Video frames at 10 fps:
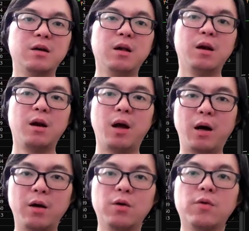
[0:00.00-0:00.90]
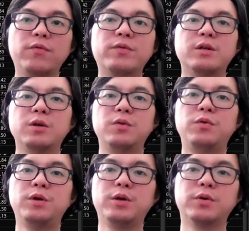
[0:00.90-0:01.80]
a lot of the
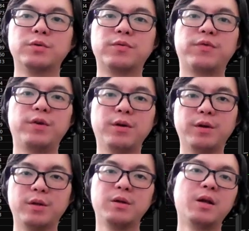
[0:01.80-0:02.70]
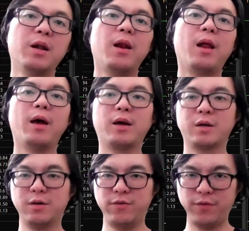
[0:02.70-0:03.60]
real feeling, like
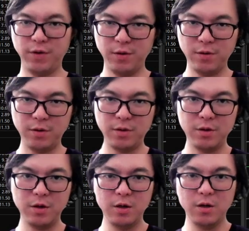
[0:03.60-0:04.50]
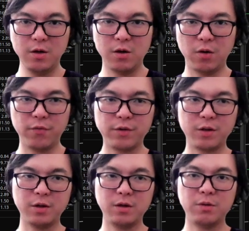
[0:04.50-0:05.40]
fear of
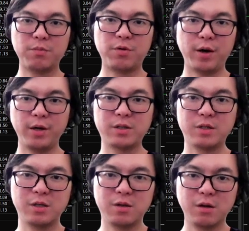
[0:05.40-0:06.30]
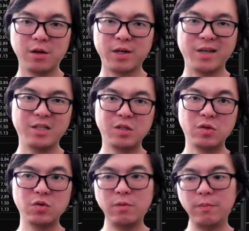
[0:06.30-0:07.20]
the pricing against
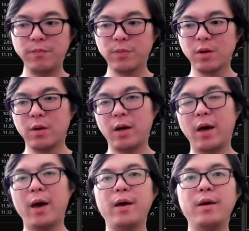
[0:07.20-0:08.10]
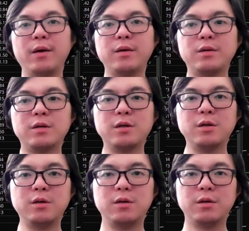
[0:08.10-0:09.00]
you and
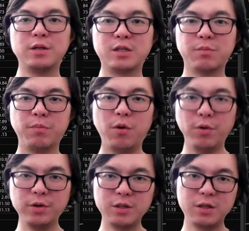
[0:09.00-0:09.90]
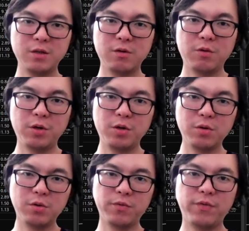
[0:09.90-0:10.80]
the disappointment when
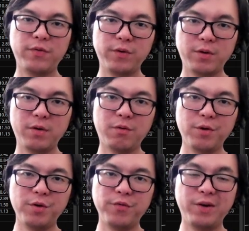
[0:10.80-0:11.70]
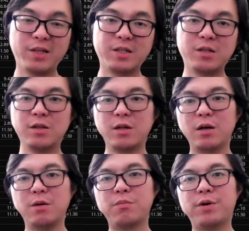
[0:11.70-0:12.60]
you're facing
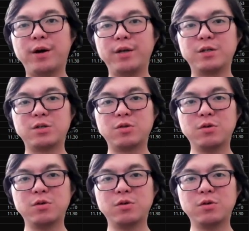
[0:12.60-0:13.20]
the price